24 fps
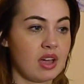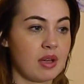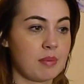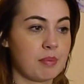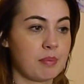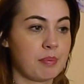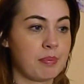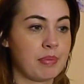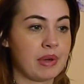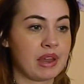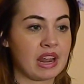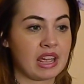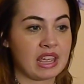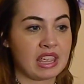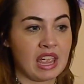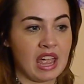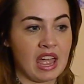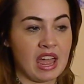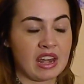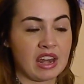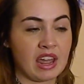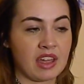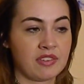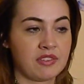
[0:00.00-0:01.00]
But
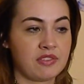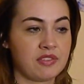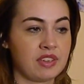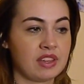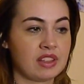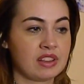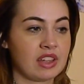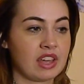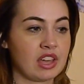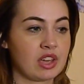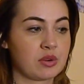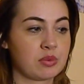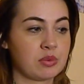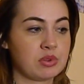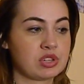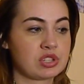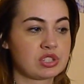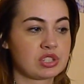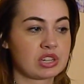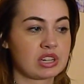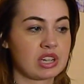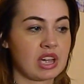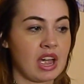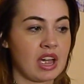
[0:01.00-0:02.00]
again, I feel like we
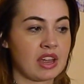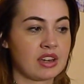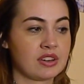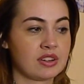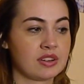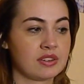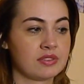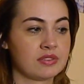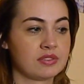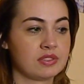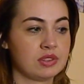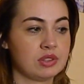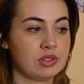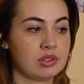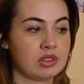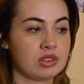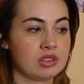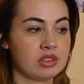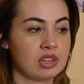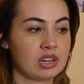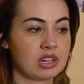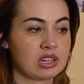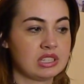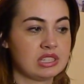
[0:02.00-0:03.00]
should kind of
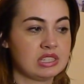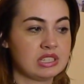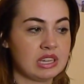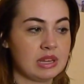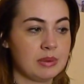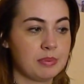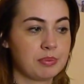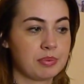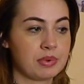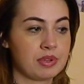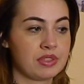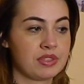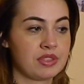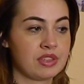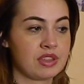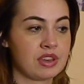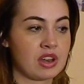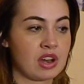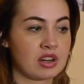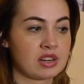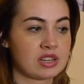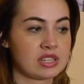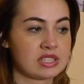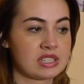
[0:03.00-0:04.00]
look deep within
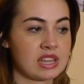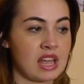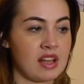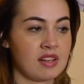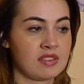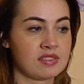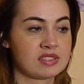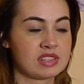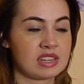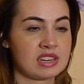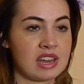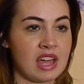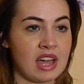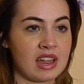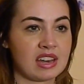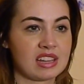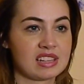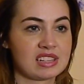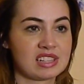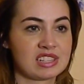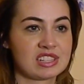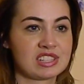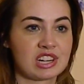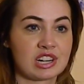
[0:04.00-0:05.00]
ourselves and not
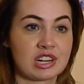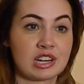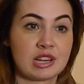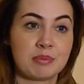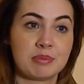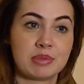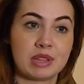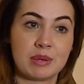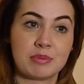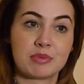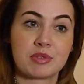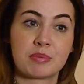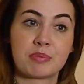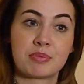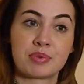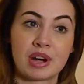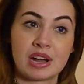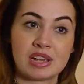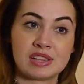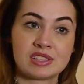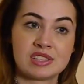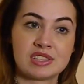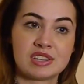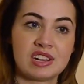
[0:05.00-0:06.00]
necessarily blame the
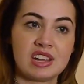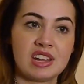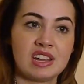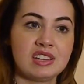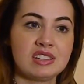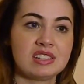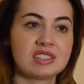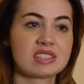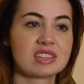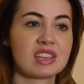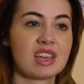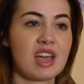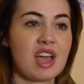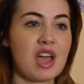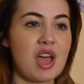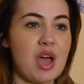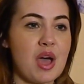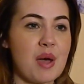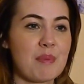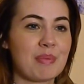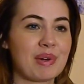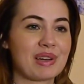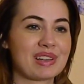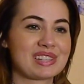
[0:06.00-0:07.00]
president,
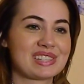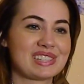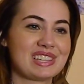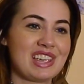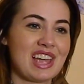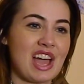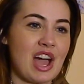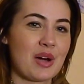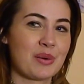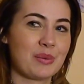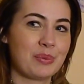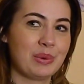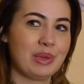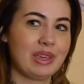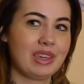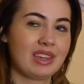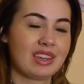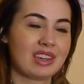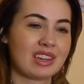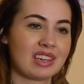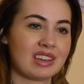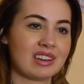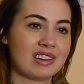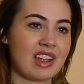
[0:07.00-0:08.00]
but see how we
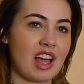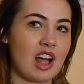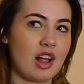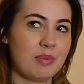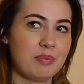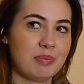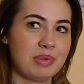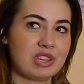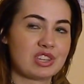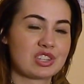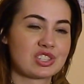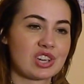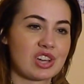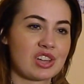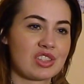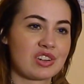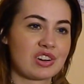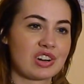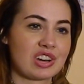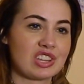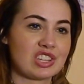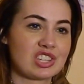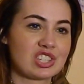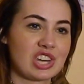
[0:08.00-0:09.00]
can help each
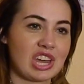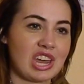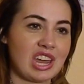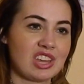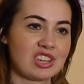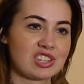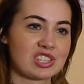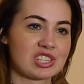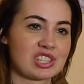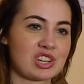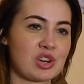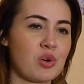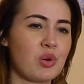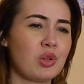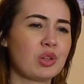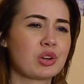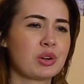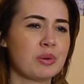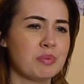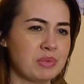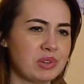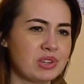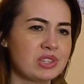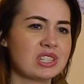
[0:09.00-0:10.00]
other and change as a whole
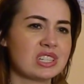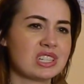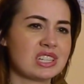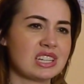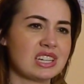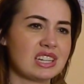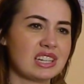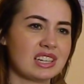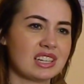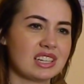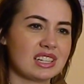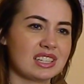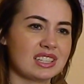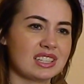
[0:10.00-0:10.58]
community.